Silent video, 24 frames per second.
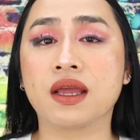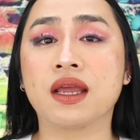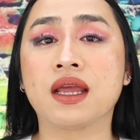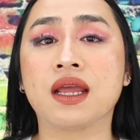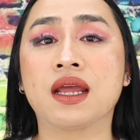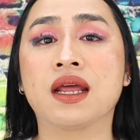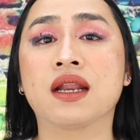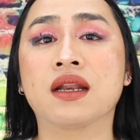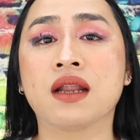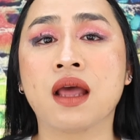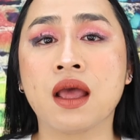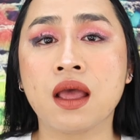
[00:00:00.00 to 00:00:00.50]

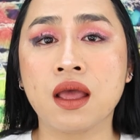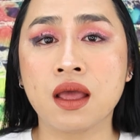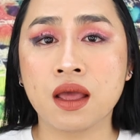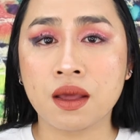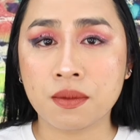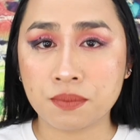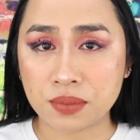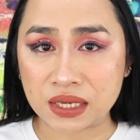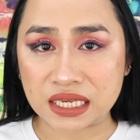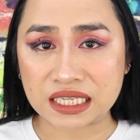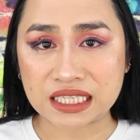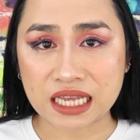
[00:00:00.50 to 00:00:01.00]
And
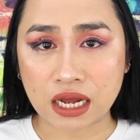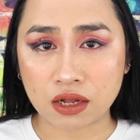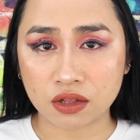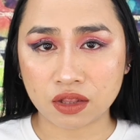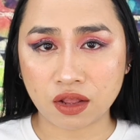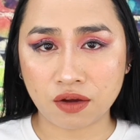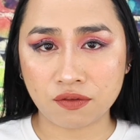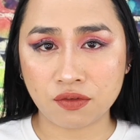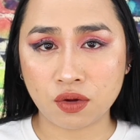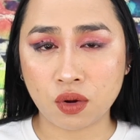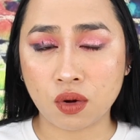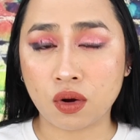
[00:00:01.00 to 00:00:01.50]
peace out.
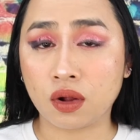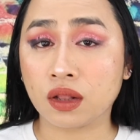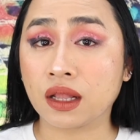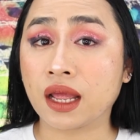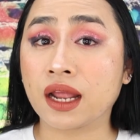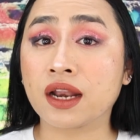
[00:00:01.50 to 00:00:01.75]
Love you all.